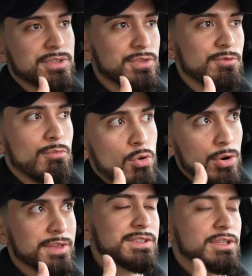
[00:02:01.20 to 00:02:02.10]
to do more
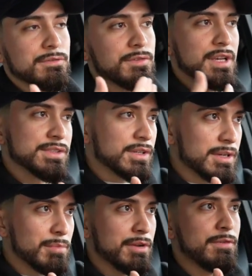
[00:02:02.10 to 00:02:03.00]
of this stuff yesterday,
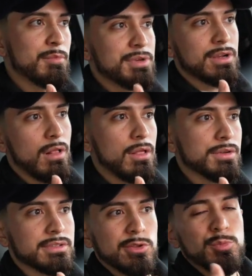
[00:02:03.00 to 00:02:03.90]
but if I'm being all
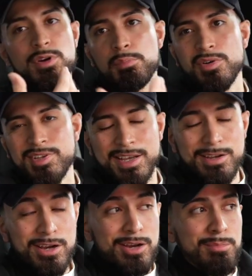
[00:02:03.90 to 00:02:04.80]
honest, a little bit of
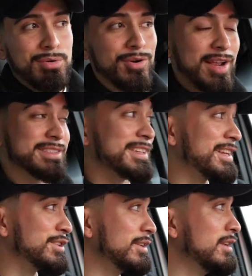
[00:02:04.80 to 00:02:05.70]

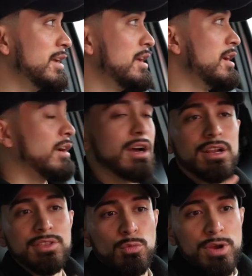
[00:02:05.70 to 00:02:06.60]
procrastination got
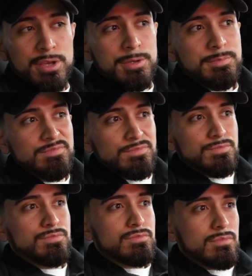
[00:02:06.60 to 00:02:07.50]
in the way.
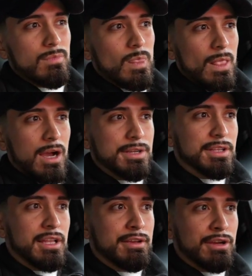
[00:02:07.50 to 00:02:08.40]
I
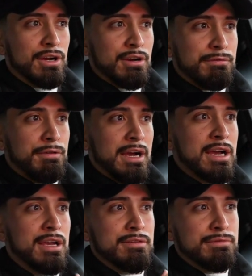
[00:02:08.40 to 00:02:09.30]
did like
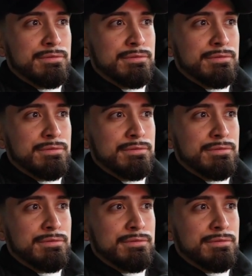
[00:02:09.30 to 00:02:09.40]
4